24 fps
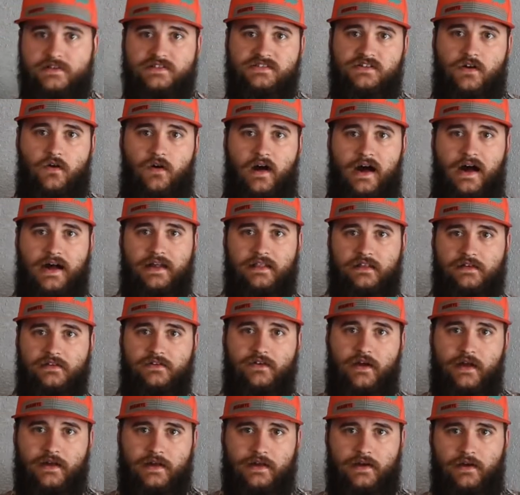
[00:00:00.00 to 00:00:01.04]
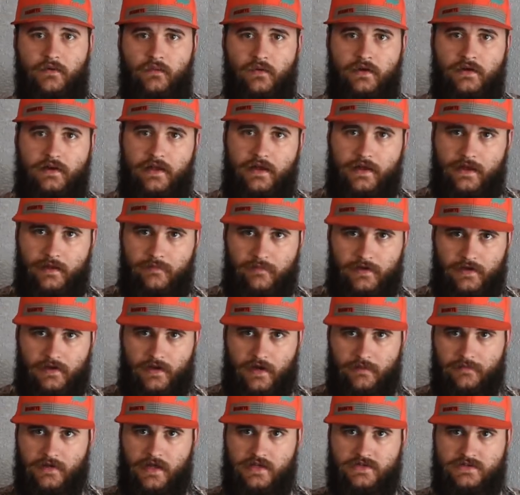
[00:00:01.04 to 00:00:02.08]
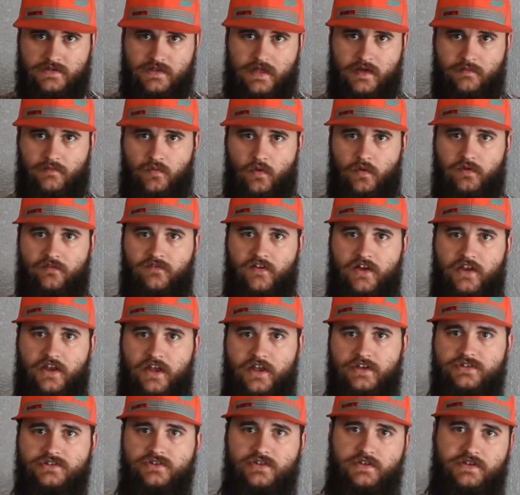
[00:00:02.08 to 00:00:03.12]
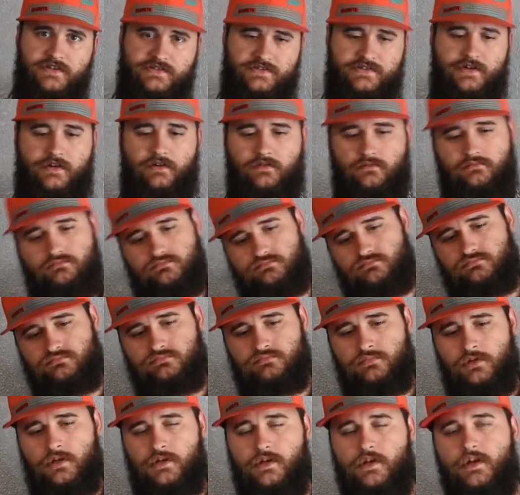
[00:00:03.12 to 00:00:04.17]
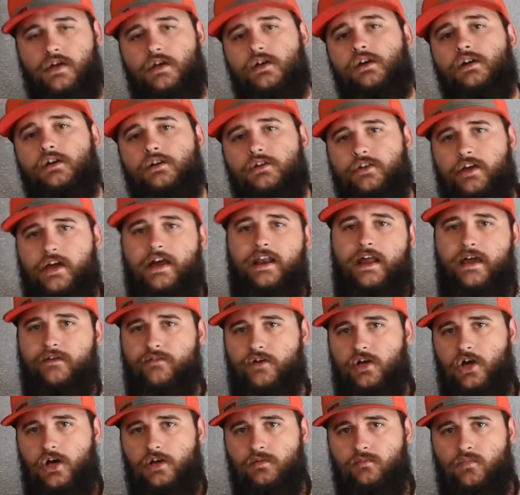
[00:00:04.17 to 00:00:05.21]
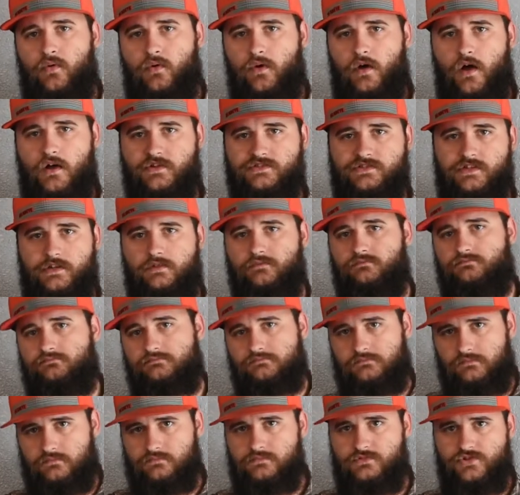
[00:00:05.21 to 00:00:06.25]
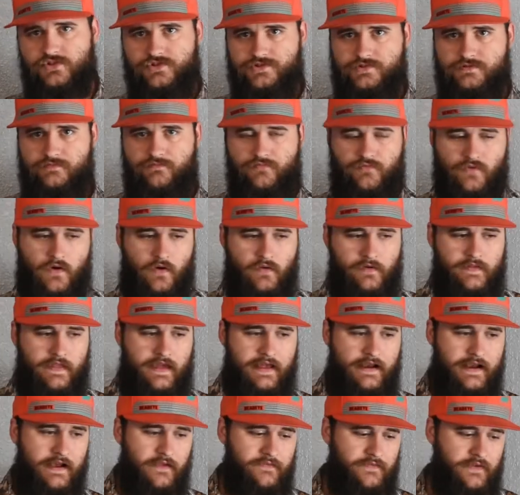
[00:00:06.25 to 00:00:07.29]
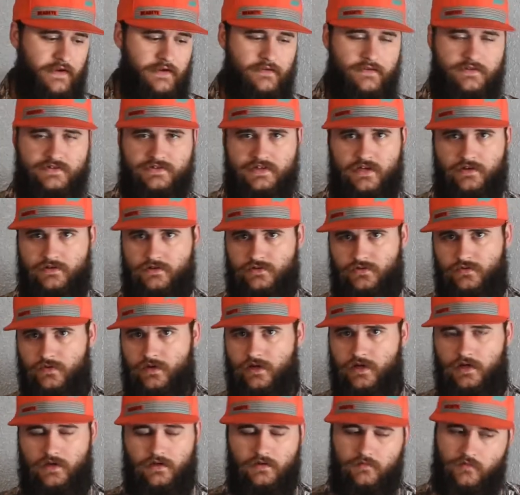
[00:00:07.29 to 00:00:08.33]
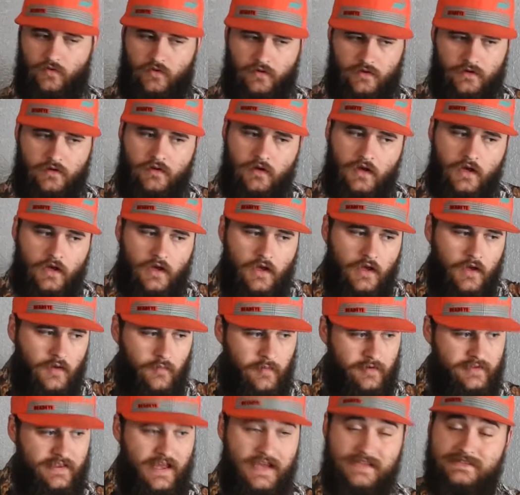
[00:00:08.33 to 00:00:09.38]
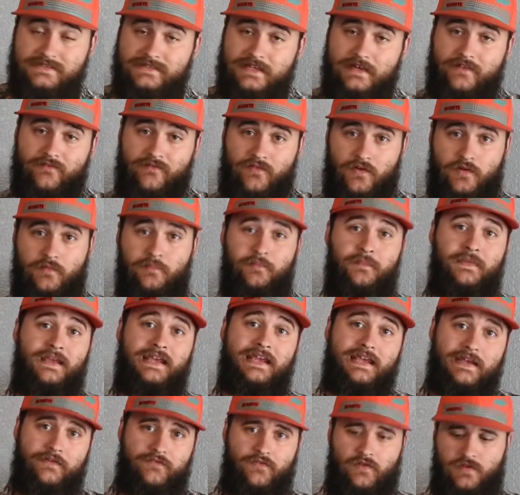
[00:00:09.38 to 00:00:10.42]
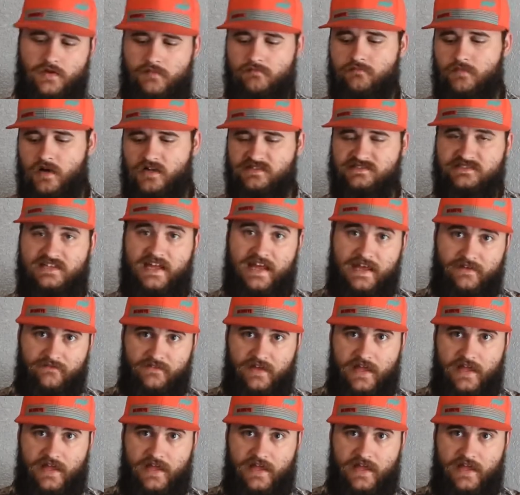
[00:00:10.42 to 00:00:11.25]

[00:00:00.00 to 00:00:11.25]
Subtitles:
this whole island right here one day, but I'm not to that point financially, so you got to have a cutting board also. Just throwing that out there. There's nothing to a cutting board. But that's it for me for the must-have